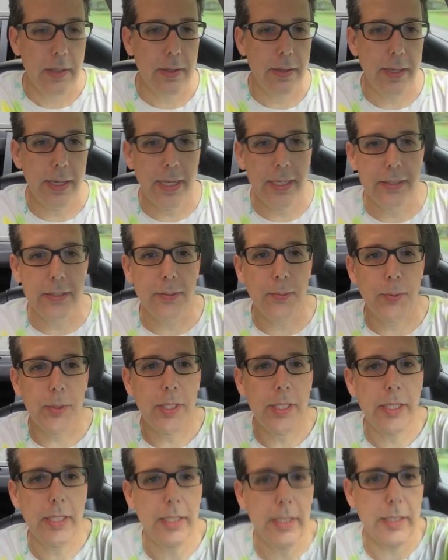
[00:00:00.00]
that
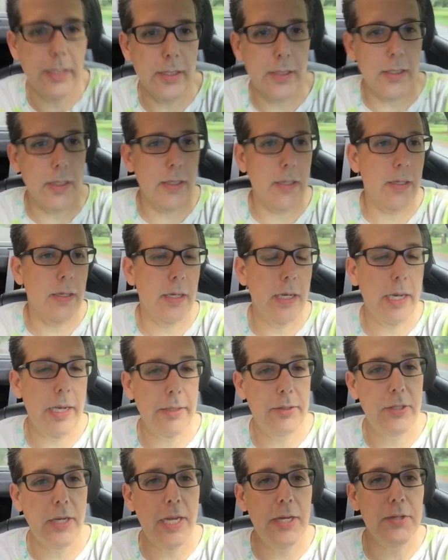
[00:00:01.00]
we uh,
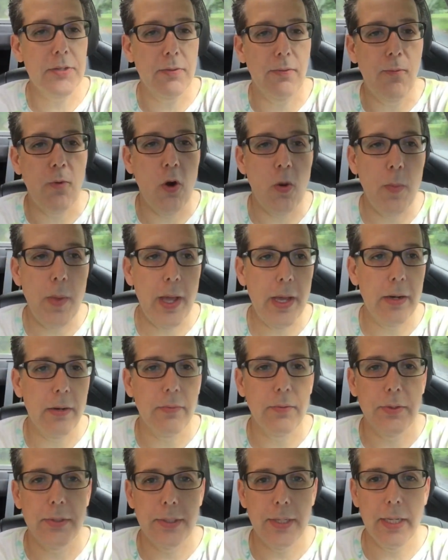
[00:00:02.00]
I changed the format
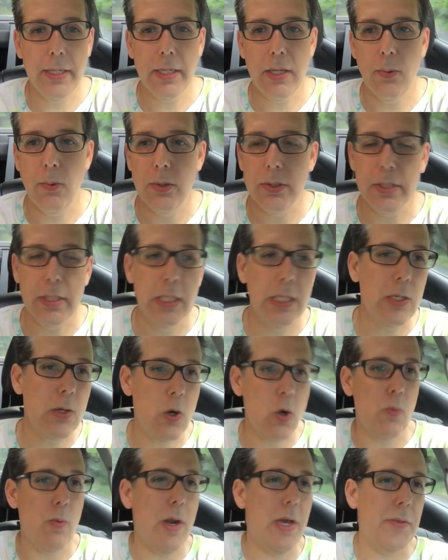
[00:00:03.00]
of the deck. It was going to
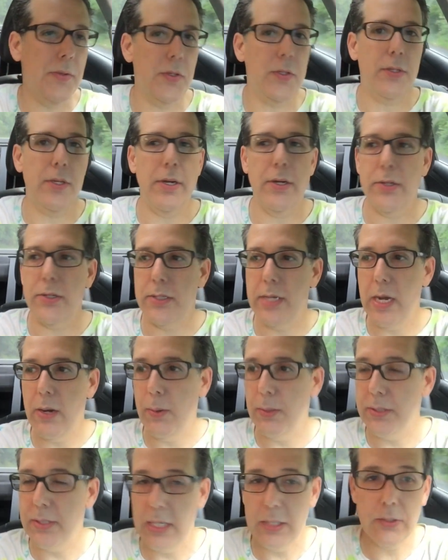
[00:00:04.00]
go around the stairs.
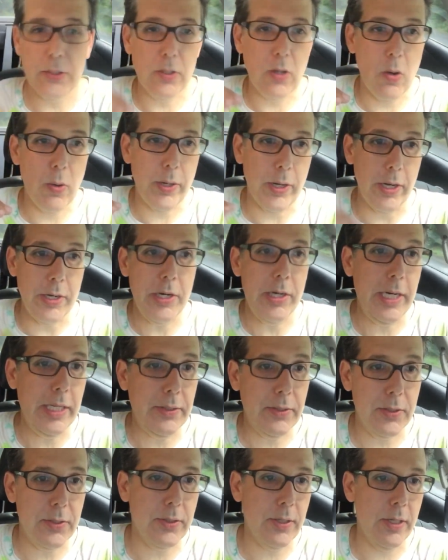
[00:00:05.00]
Now it's actually going
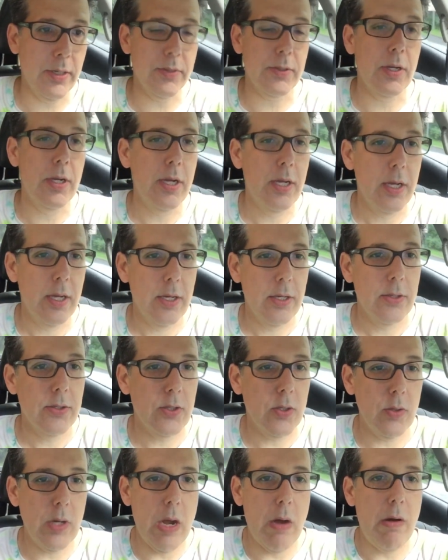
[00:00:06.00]
underneath the stairs.
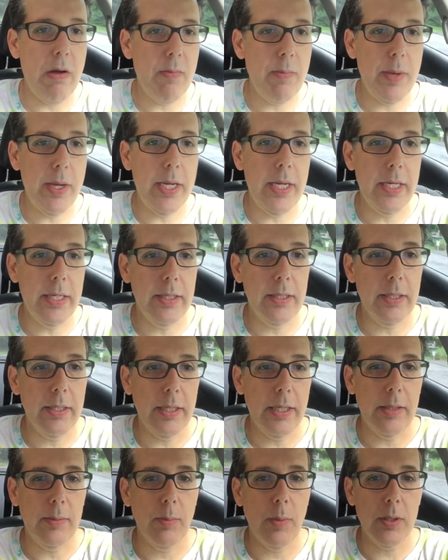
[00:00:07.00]
So now I made uh,
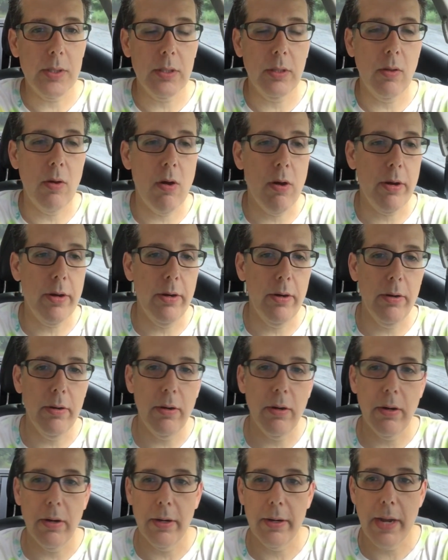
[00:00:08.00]
it much longer
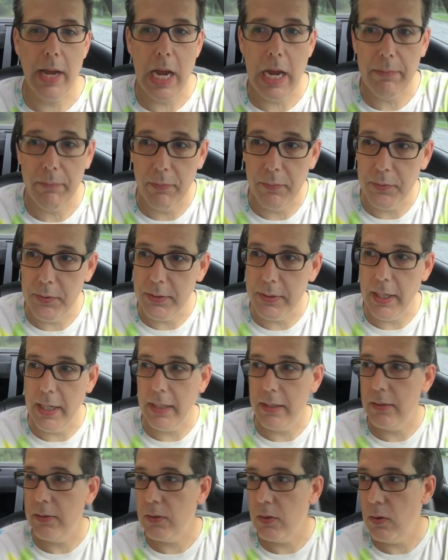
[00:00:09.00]
on half of the
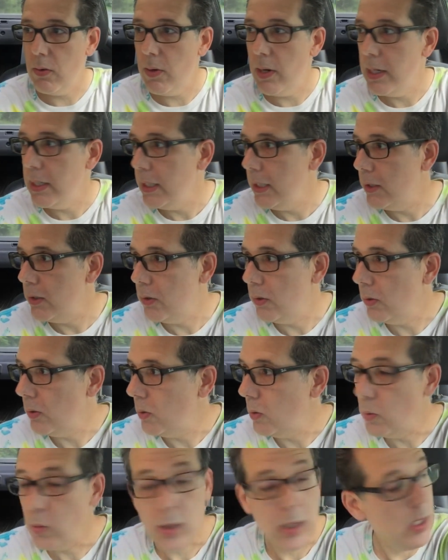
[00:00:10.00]
deck. So I need
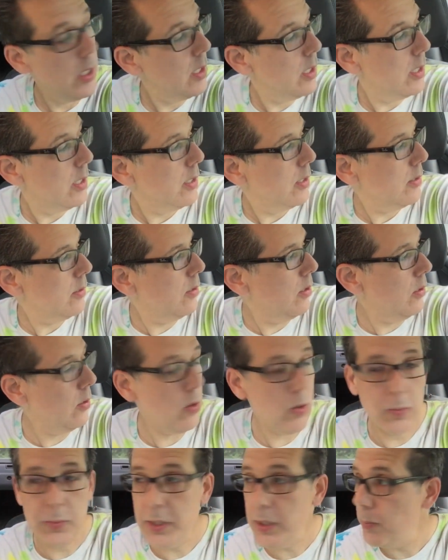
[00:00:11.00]
to go to
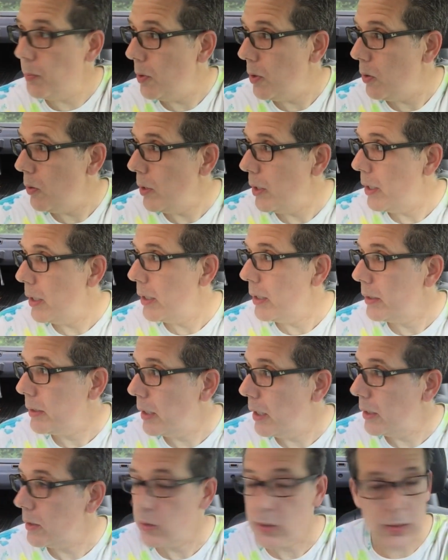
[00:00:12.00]
Home Depot and
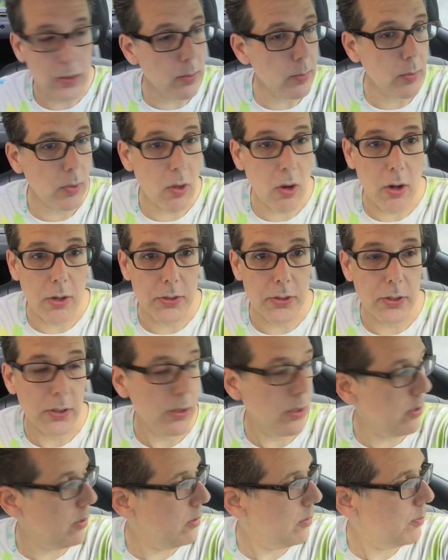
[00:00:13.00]
get some
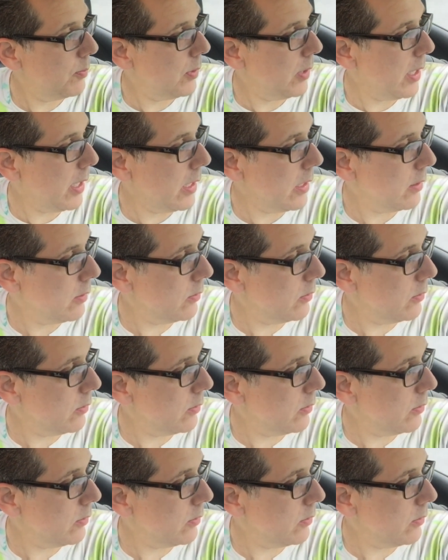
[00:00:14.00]
larger plank,